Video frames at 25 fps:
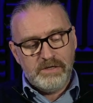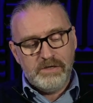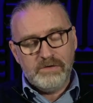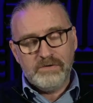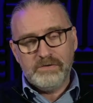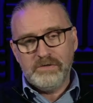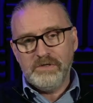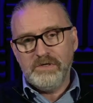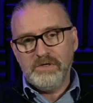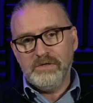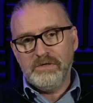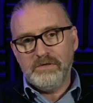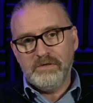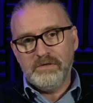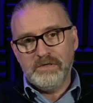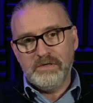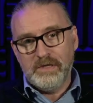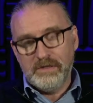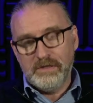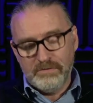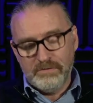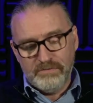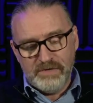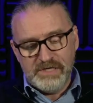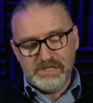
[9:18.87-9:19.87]

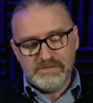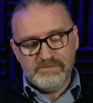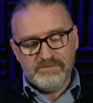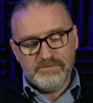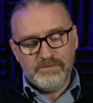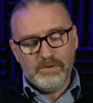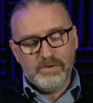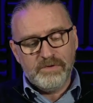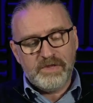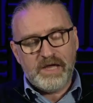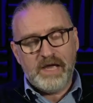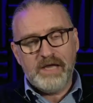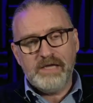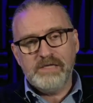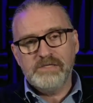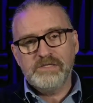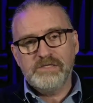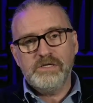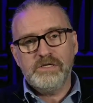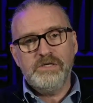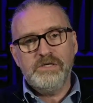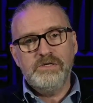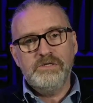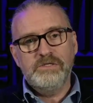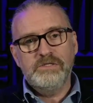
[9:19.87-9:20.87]
the reason for that
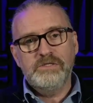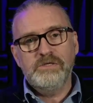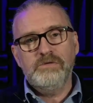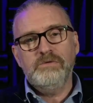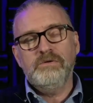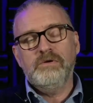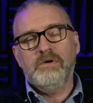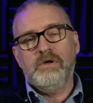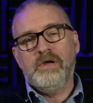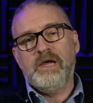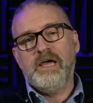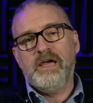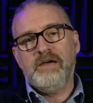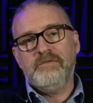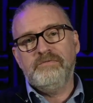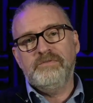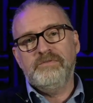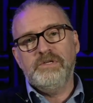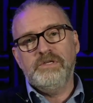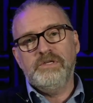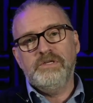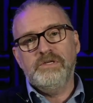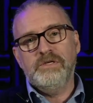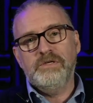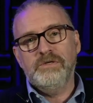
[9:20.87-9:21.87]
is that you do not
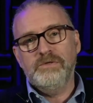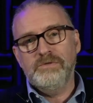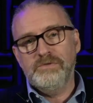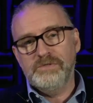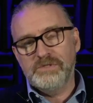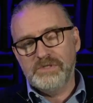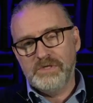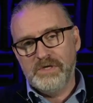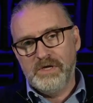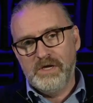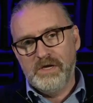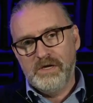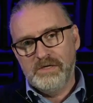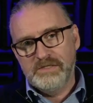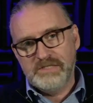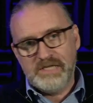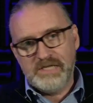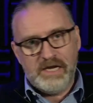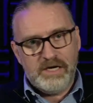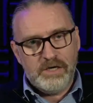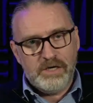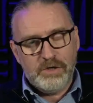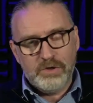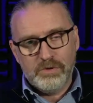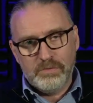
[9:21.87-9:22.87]
have to use
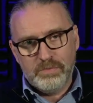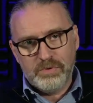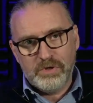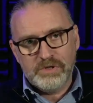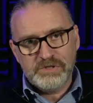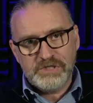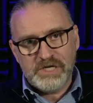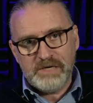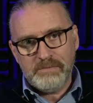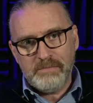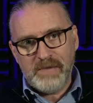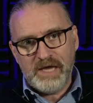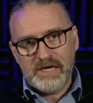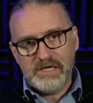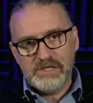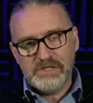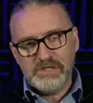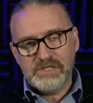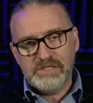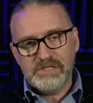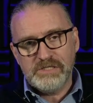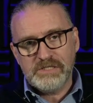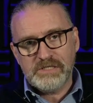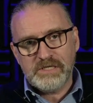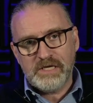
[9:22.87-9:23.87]
technical project
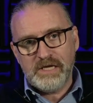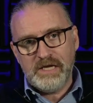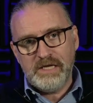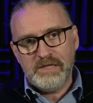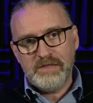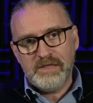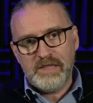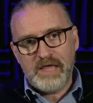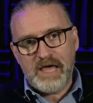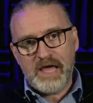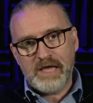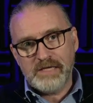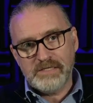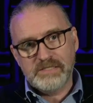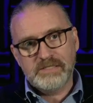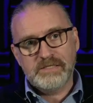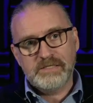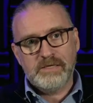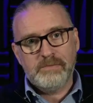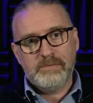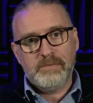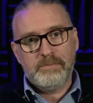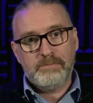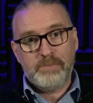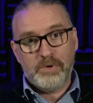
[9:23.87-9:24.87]
managers in
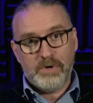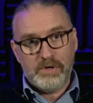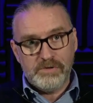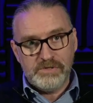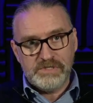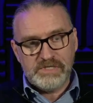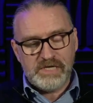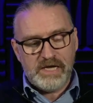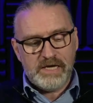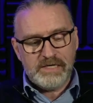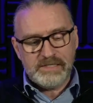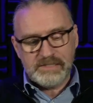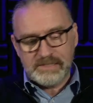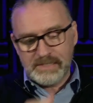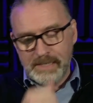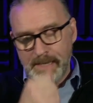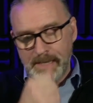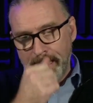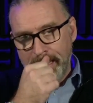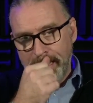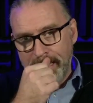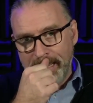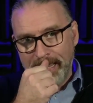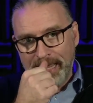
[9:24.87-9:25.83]
that process.